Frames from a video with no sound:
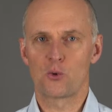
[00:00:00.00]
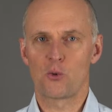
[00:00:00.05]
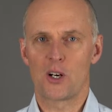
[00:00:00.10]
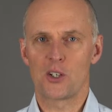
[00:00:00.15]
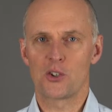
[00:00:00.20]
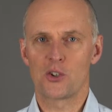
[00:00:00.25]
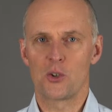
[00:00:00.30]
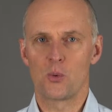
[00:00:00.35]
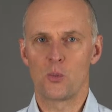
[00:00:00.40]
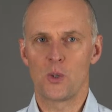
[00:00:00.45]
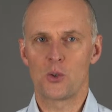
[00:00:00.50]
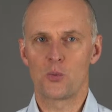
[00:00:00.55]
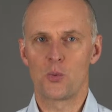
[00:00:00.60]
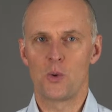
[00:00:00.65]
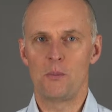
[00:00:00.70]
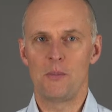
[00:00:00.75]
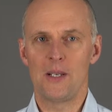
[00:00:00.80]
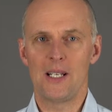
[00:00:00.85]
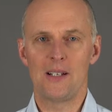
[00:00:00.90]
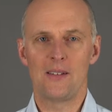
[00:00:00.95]
structure, which
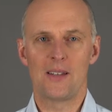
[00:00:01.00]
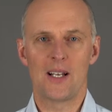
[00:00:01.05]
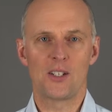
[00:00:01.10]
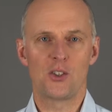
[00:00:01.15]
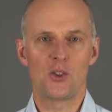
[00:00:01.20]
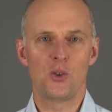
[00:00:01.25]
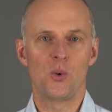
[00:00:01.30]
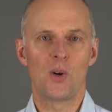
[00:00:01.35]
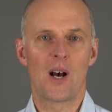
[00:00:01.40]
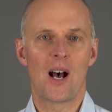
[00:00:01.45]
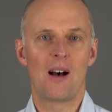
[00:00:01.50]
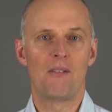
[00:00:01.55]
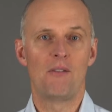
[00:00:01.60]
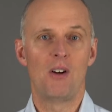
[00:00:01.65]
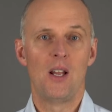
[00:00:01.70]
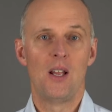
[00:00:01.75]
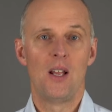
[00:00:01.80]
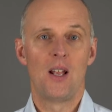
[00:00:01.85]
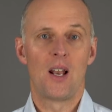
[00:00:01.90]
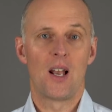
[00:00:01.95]
would mean that you
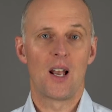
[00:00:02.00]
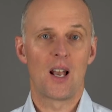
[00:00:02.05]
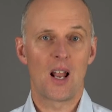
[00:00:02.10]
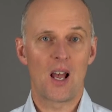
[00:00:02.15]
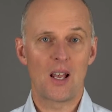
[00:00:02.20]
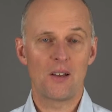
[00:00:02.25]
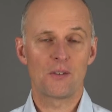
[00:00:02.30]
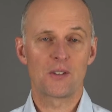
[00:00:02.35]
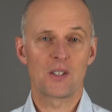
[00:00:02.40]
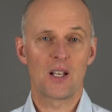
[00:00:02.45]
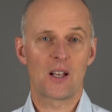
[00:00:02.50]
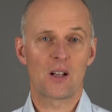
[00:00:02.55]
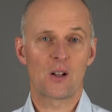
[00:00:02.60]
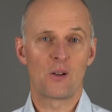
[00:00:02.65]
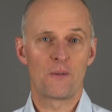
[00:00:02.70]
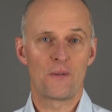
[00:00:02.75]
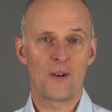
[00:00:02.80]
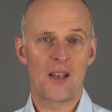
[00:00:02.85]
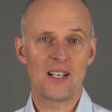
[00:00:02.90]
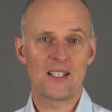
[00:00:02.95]
have life
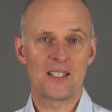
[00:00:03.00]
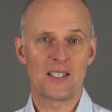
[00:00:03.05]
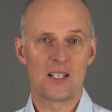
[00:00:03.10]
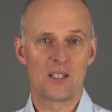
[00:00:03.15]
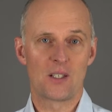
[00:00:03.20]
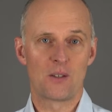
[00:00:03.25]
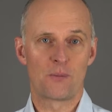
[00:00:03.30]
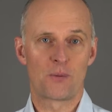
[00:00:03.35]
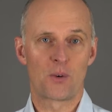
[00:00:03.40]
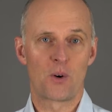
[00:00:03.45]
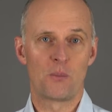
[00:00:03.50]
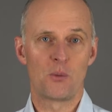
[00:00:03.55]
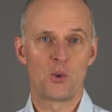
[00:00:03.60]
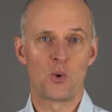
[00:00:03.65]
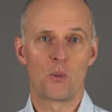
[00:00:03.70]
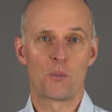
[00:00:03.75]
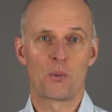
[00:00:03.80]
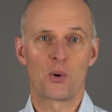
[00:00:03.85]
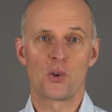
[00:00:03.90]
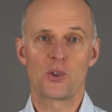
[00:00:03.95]
cycle phases from
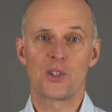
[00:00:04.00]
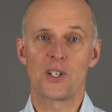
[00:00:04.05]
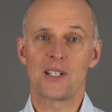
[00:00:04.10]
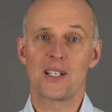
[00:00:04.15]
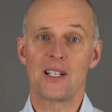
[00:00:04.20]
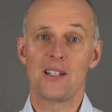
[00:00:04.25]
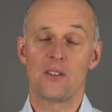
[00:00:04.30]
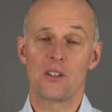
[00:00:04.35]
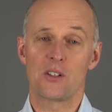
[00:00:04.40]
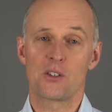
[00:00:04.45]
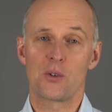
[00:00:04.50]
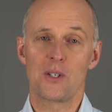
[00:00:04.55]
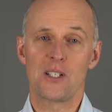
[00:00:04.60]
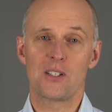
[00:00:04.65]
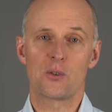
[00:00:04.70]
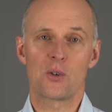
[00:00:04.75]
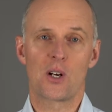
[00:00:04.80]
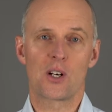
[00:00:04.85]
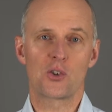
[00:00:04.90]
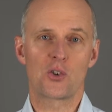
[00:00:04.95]
your project in the tree
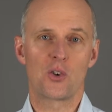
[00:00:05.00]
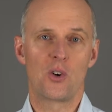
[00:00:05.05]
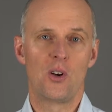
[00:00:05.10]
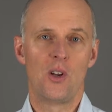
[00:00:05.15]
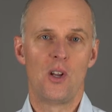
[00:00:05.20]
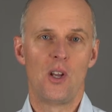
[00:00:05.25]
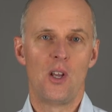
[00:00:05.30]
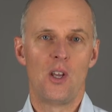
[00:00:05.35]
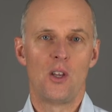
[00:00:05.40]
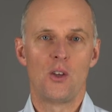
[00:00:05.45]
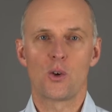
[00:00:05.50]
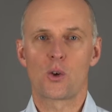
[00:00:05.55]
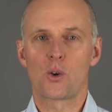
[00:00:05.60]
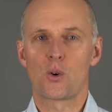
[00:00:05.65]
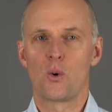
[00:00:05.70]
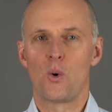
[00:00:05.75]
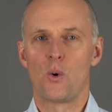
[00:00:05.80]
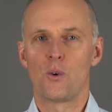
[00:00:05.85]
structure. You could